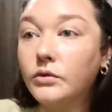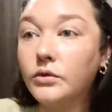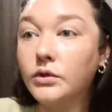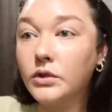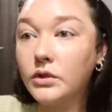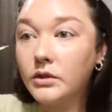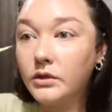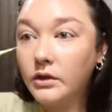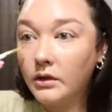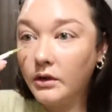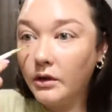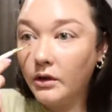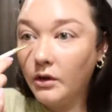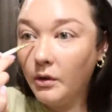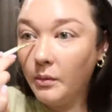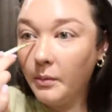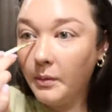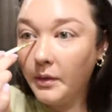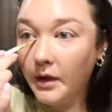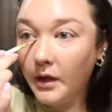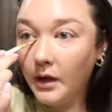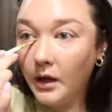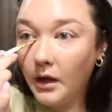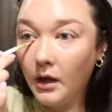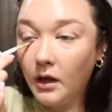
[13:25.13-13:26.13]
Just a little
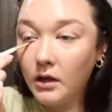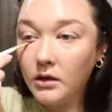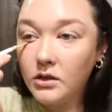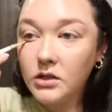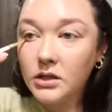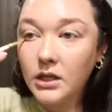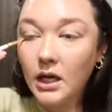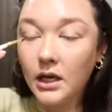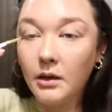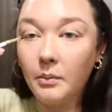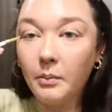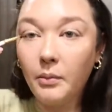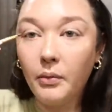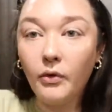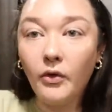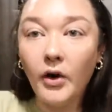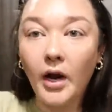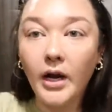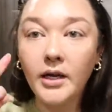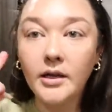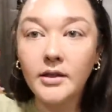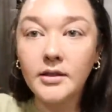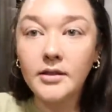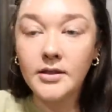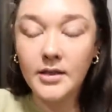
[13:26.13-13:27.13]
bit, just kind of
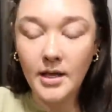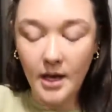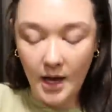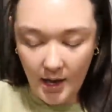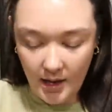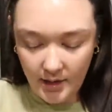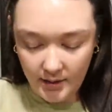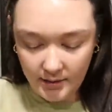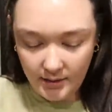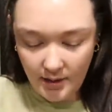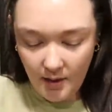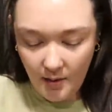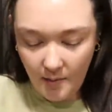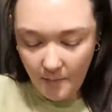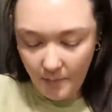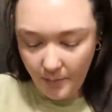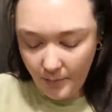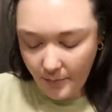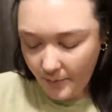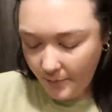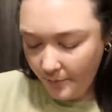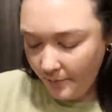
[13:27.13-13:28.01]
brightens the eyes up.